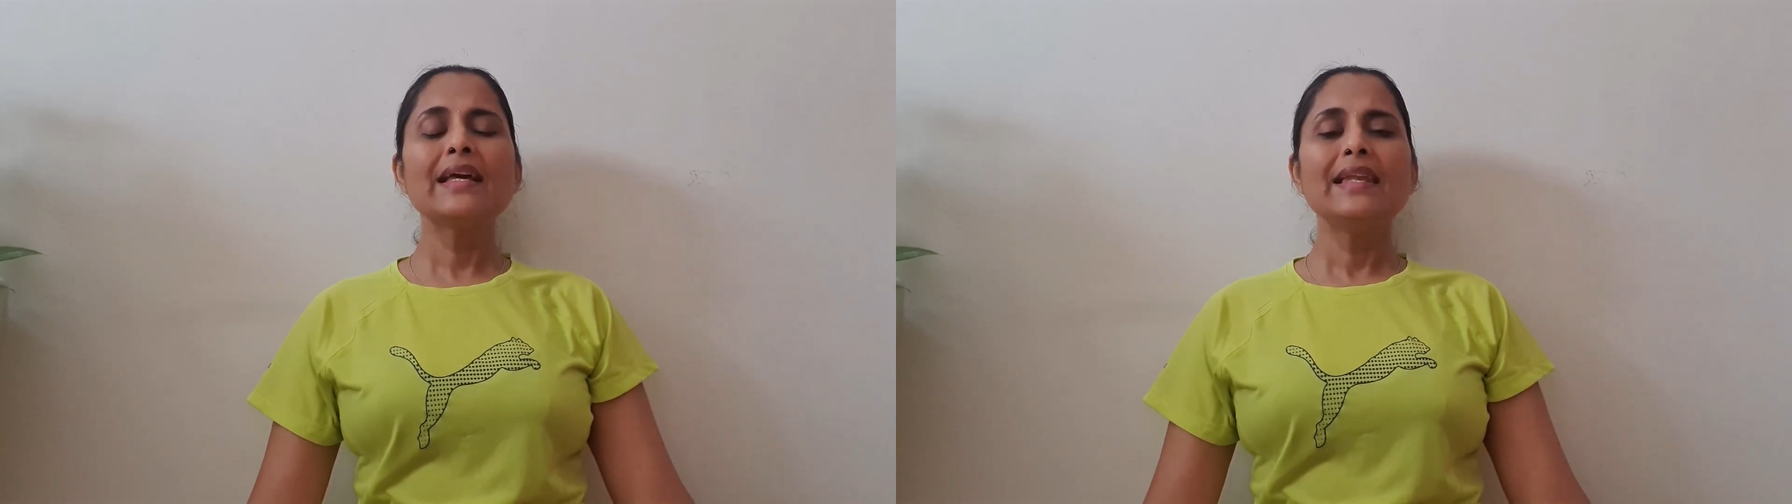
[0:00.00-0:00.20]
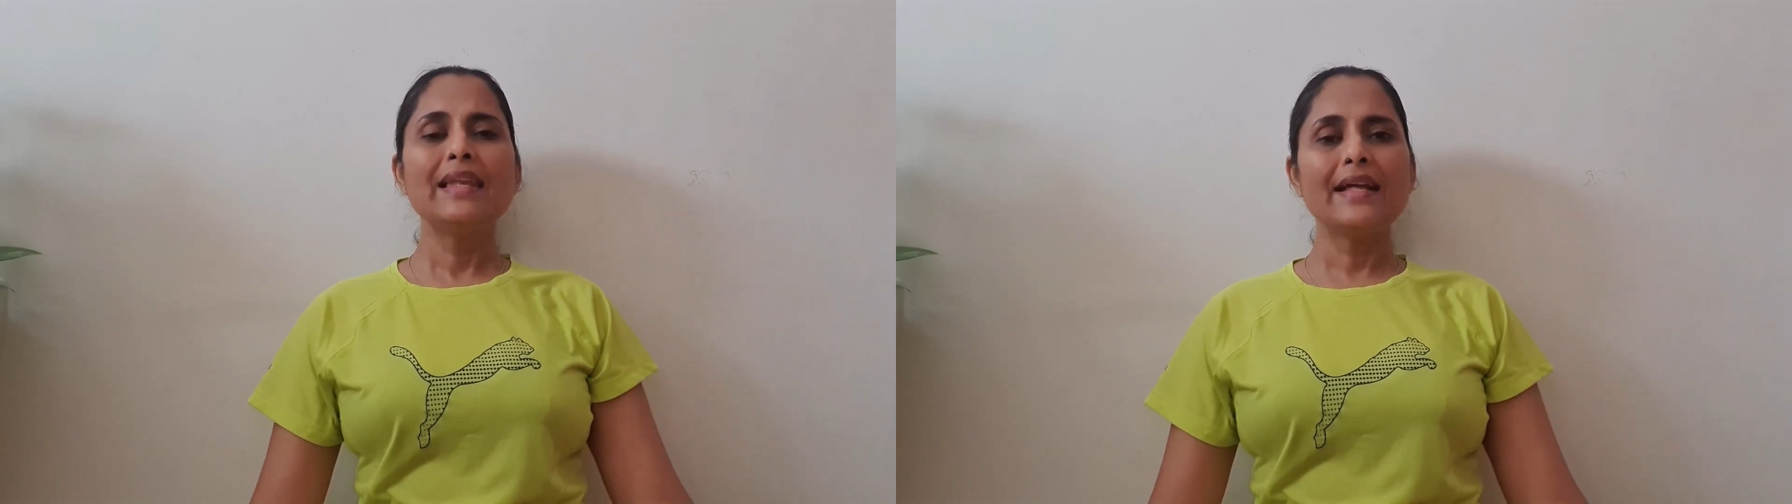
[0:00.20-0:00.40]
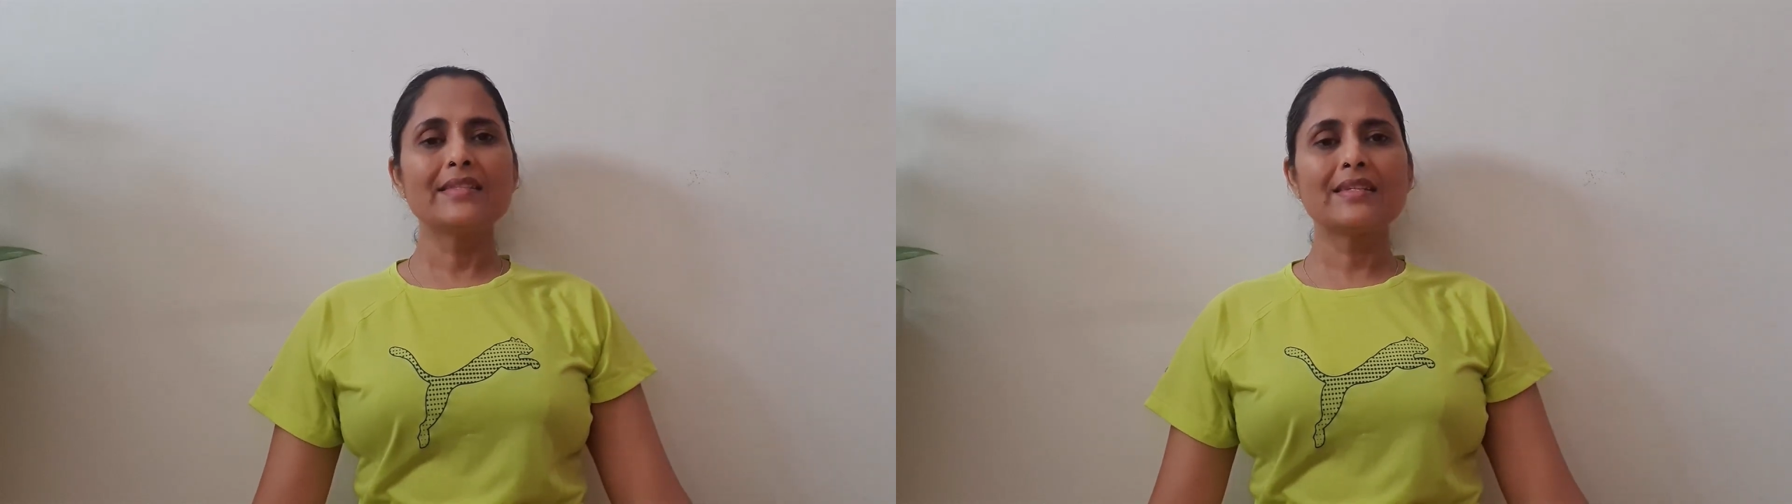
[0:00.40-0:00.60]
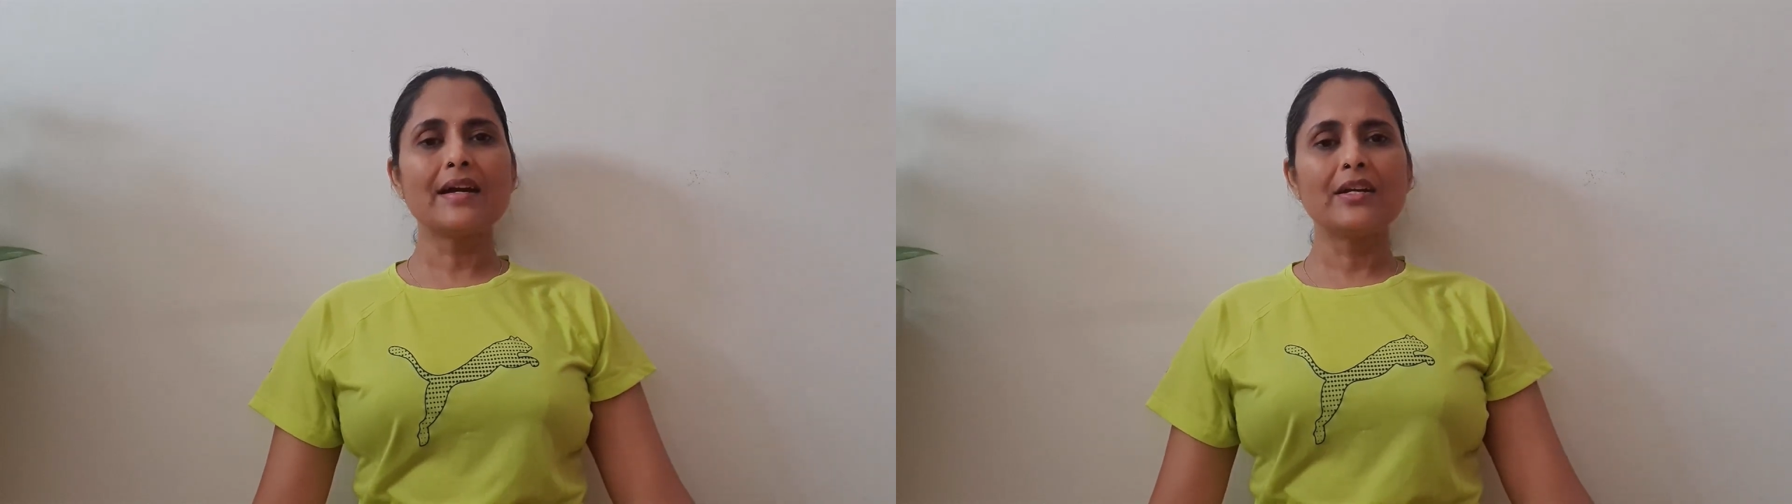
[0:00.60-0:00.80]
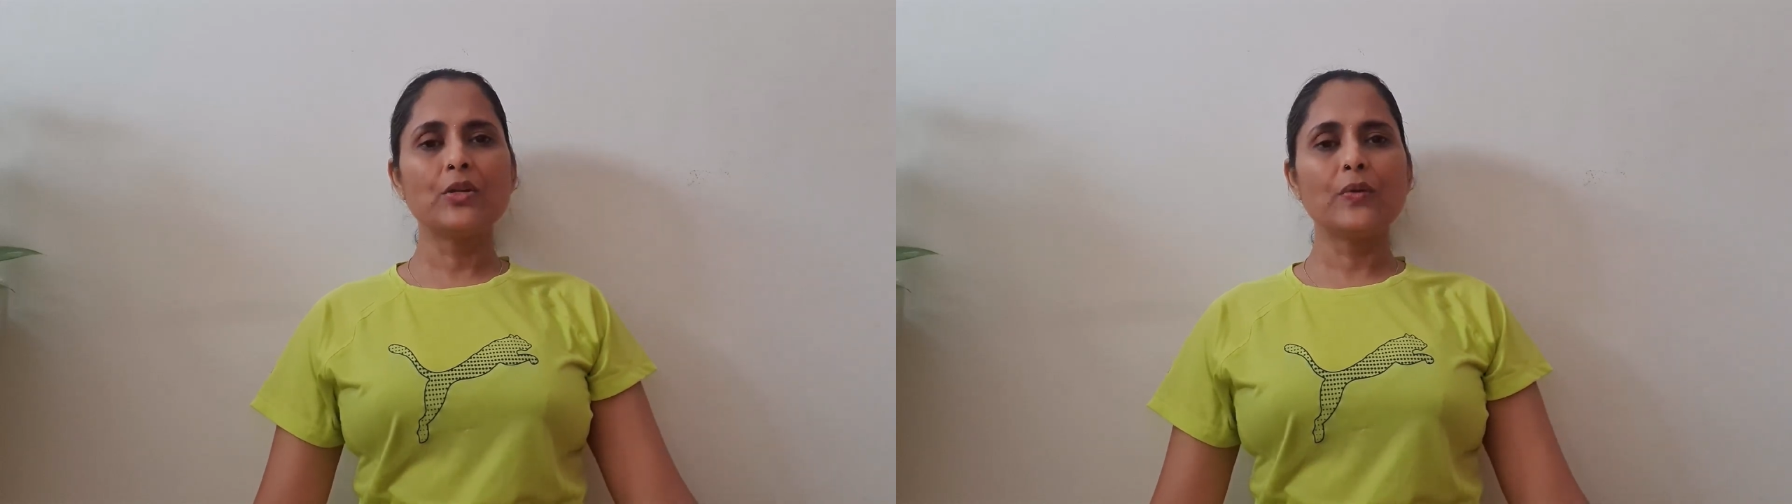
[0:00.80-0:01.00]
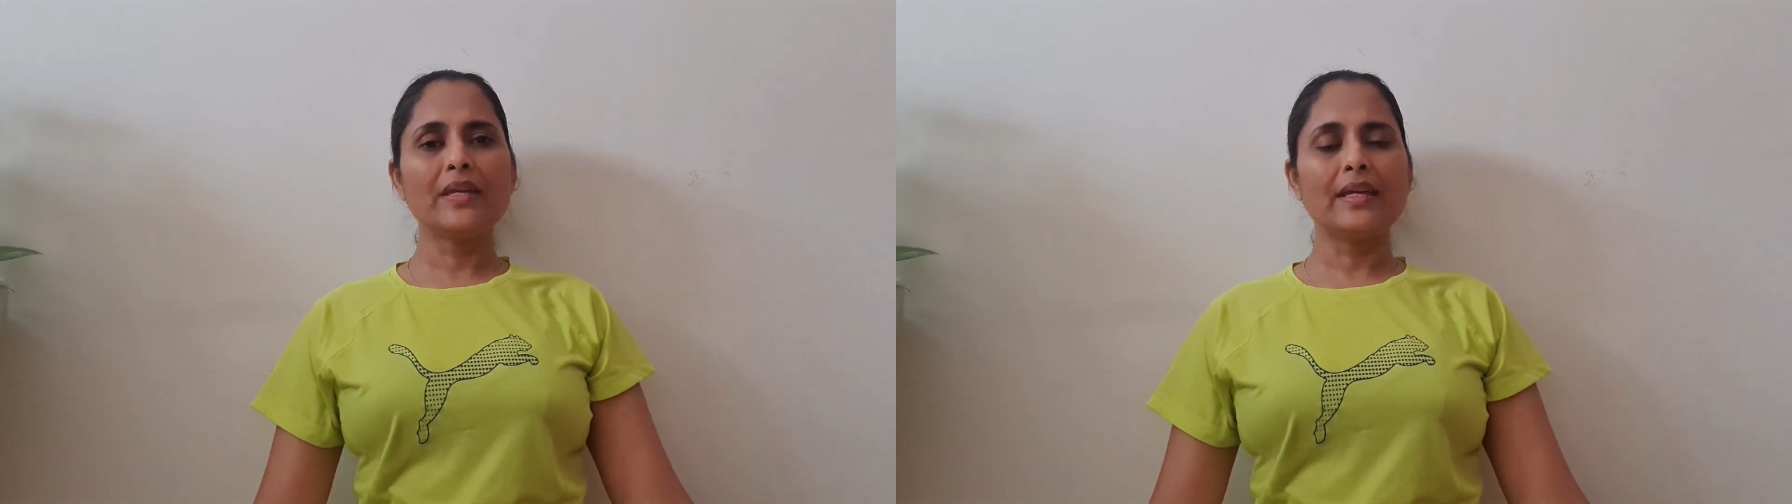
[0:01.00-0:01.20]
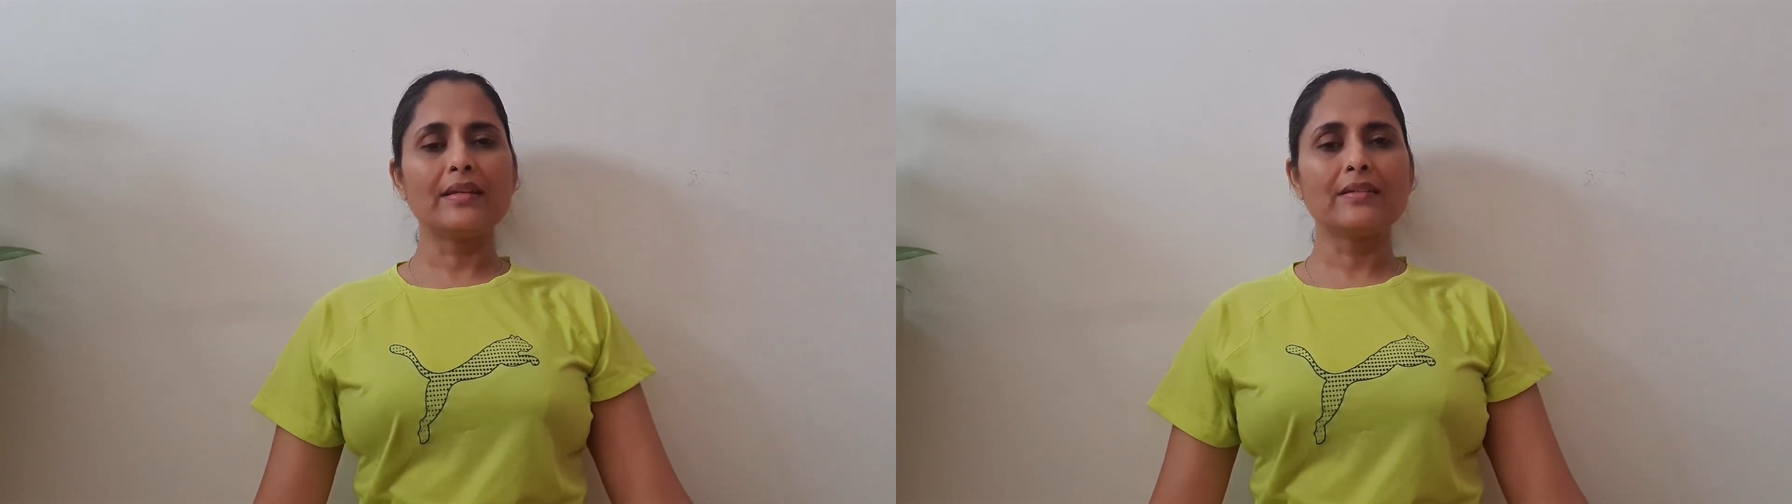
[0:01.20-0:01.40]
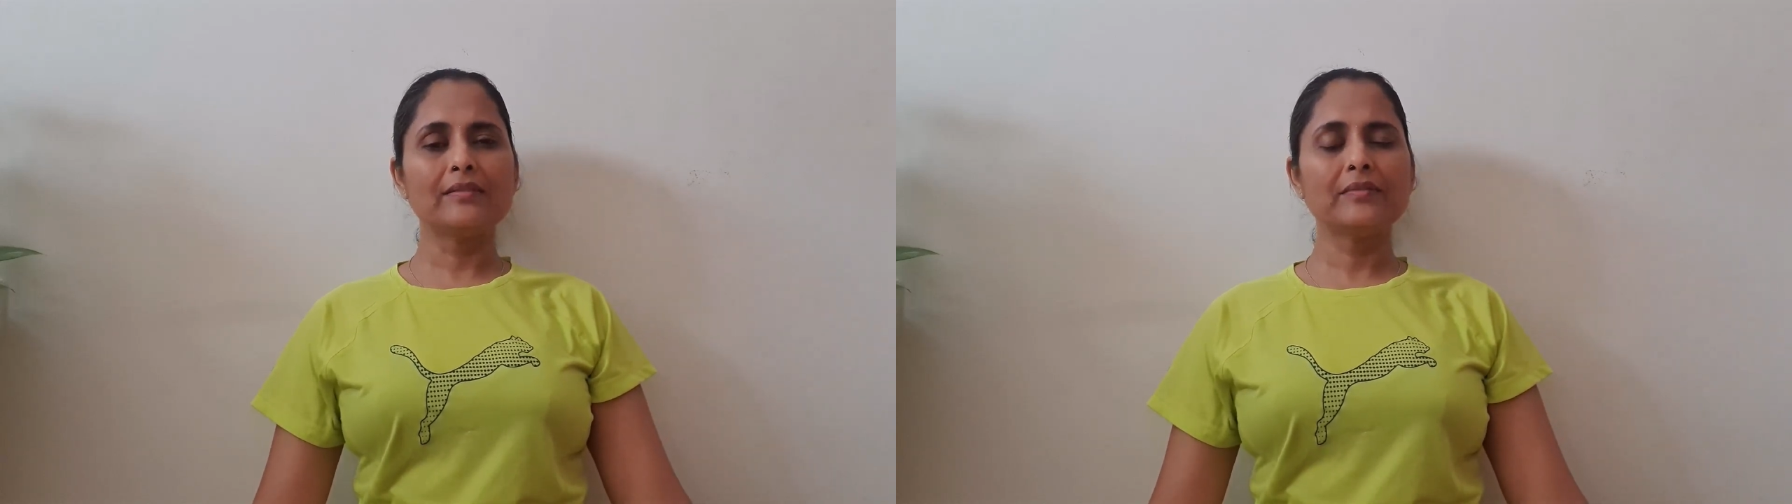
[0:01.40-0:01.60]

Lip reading: Let's start doing it.